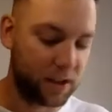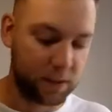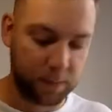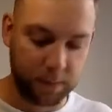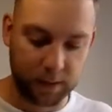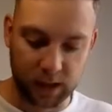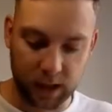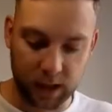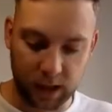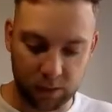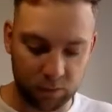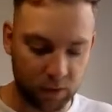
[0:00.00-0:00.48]
meal
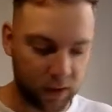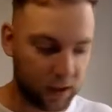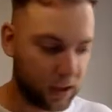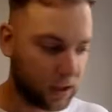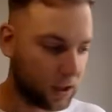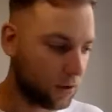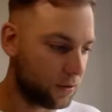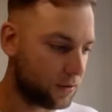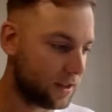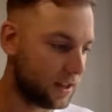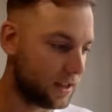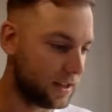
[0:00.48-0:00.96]
at
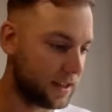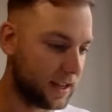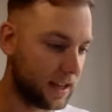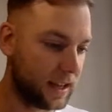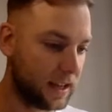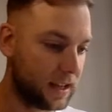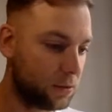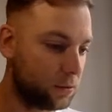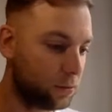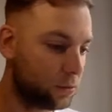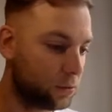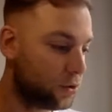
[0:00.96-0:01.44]
Enrico's is
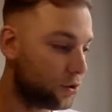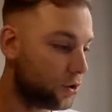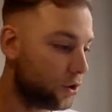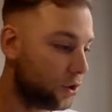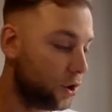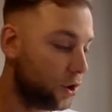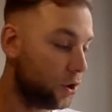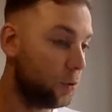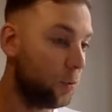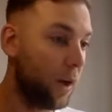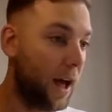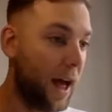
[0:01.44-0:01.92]
equal
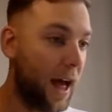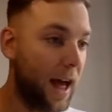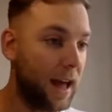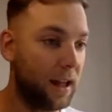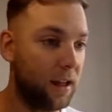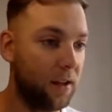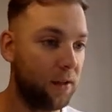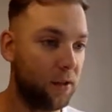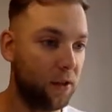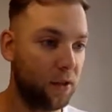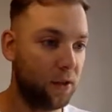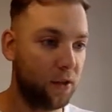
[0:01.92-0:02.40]
to
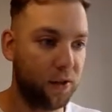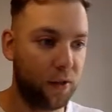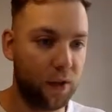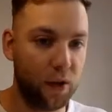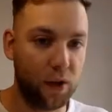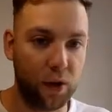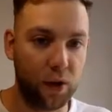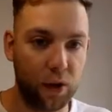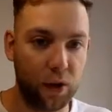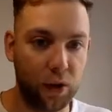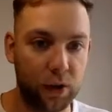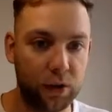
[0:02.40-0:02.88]

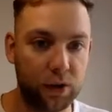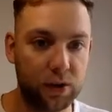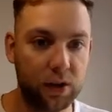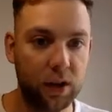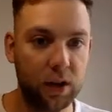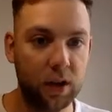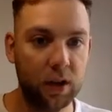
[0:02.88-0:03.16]
1/3.